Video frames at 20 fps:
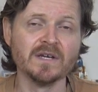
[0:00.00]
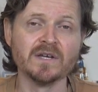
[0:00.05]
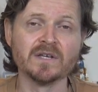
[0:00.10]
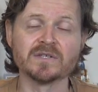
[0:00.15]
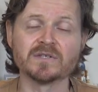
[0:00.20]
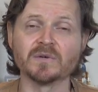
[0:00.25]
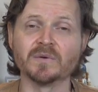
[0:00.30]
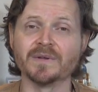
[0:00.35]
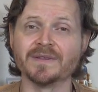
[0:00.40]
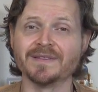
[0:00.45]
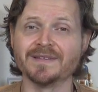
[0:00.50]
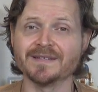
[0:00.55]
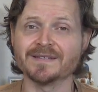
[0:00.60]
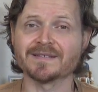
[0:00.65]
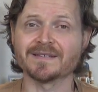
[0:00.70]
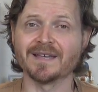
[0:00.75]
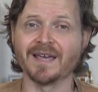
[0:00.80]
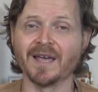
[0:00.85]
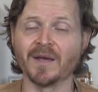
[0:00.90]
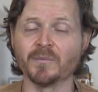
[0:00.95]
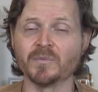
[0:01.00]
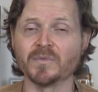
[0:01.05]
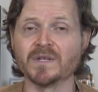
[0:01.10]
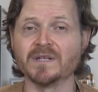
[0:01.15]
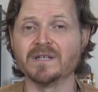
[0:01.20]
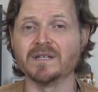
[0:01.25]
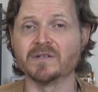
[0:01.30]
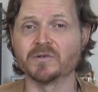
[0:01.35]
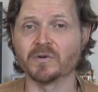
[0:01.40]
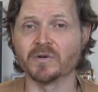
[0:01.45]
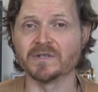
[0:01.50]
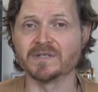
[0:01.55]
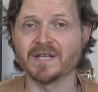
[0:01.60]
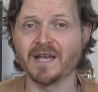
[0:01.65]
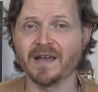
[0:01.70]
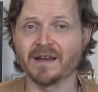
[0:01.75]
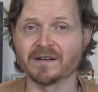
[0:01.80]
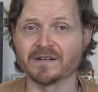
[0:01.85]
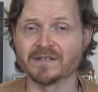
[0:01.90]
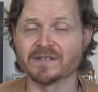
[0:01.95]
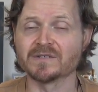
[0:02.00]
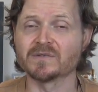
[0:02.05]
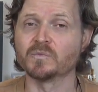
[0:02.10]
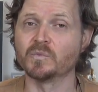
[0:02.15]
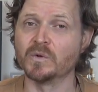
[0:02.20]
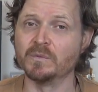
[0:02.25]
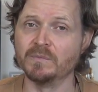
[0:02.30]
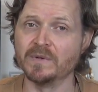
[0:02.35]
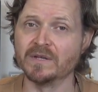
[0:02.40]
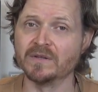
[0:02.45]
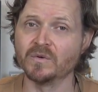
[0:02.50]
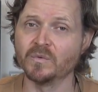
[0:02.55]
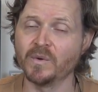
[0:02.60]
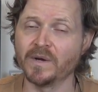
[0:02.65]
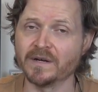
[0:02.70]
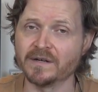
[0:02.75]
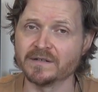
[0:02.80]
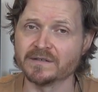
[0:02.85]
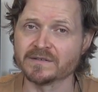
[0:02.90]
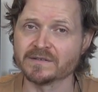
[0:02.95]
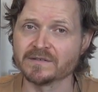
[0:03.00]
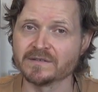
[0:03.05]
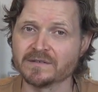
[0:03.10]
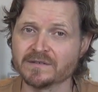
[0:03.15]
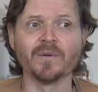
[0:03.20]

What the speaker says: So in this game, the Detroit Tigers would be the winners.